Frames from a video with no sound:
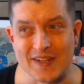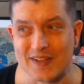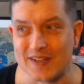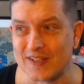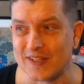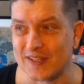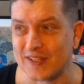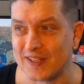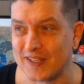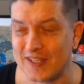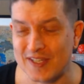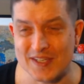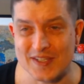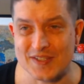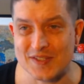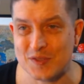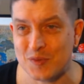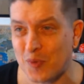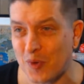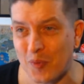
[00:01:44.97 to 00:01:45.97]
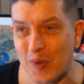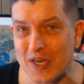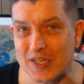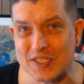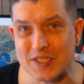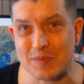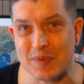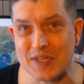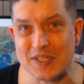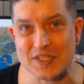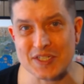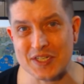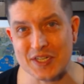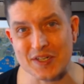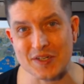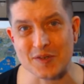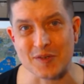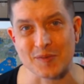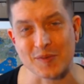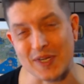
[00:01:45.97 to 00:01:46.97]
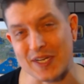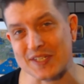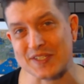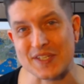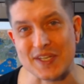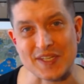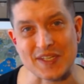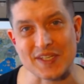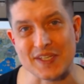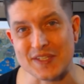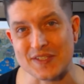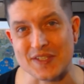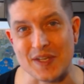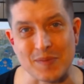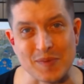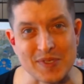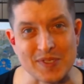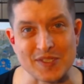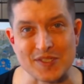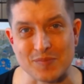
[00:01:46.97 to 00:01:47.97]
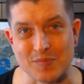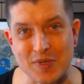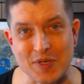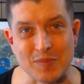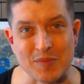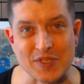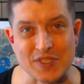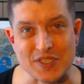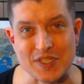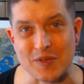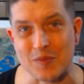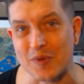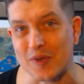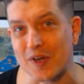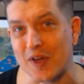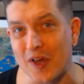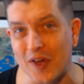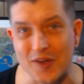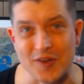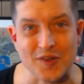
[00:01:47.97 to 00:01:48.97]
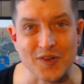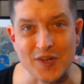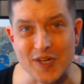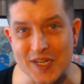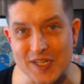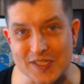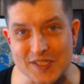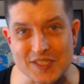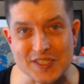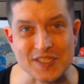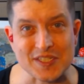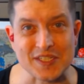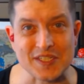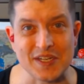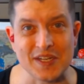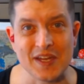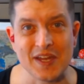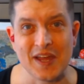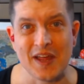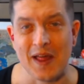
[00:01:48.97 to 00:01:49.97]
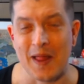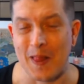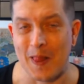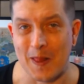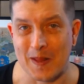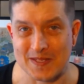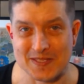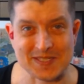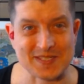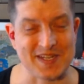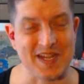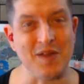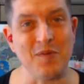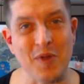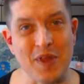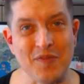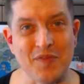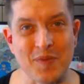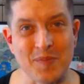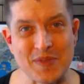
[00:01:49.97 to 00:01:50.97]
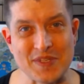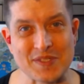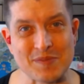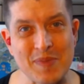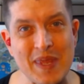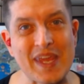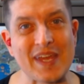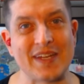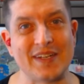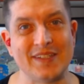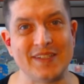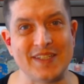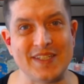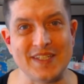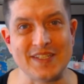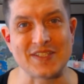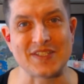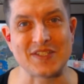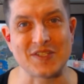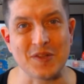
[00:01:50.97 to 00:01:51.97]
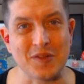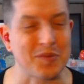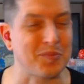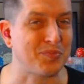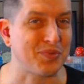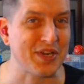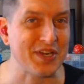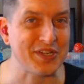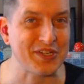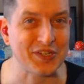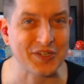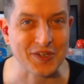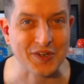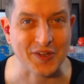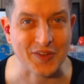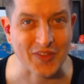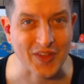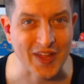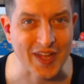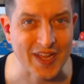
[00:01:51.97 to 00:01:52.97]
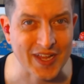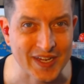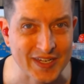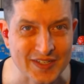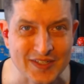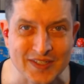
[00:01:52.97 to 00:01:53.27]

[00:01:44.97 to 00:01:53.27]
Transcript: kids who are watching my channel, and when I say kids, I mean just pretty much anyone under 18, stay away from this man. He is still a predator online.